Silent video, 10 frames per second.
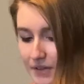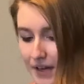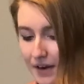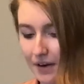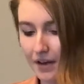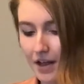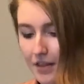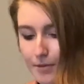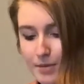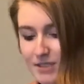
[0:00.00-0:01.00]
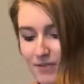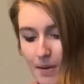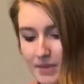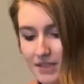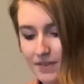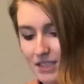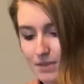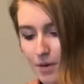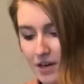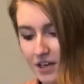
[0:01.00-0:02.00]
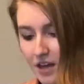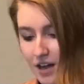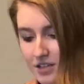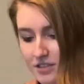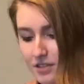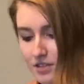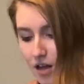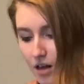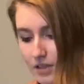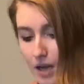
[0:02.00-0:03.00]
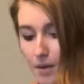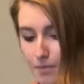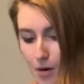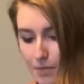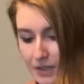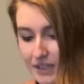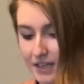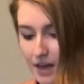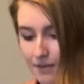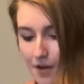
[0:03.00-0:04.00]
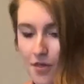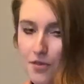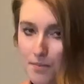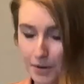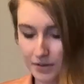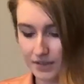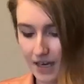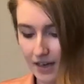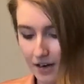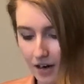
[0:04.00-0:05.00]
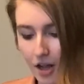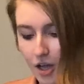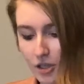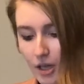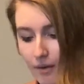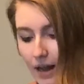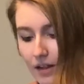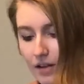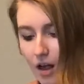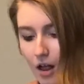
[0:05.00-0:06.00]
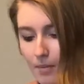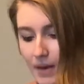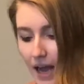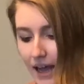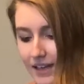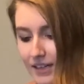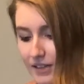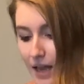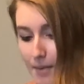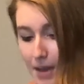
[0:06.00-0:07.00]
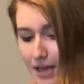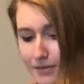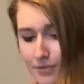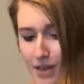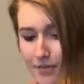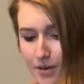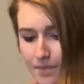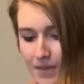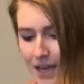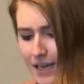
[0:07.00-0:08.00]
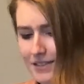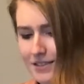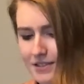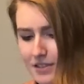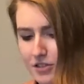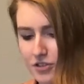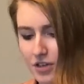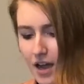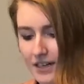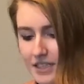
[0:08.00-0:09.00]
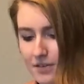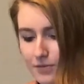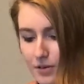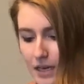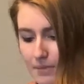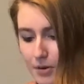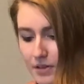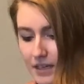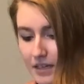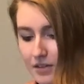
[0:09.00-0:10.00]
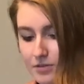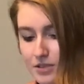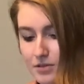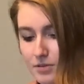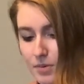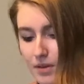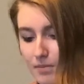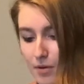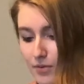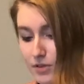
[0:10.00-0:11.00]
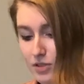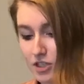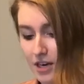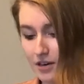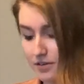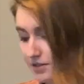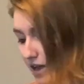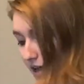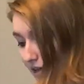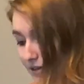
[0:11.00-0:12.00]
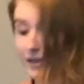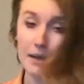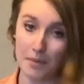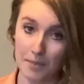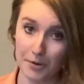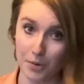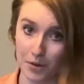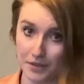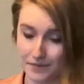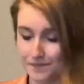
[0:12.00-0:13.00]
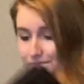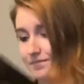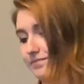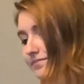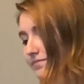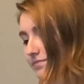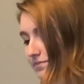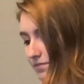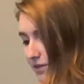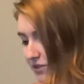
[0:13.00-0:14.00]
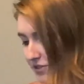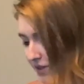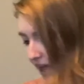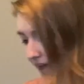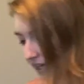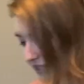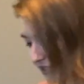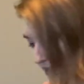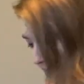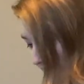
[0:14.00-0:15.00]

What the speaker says: later. The most famous of these smart concoctions is called, appropriately enough, the Burnsider. Low in alcohol but high in glam and flavor. It's the signature cocktail for a neighborhood that includes newsworthy movers and shakers like Barbara Gordon. So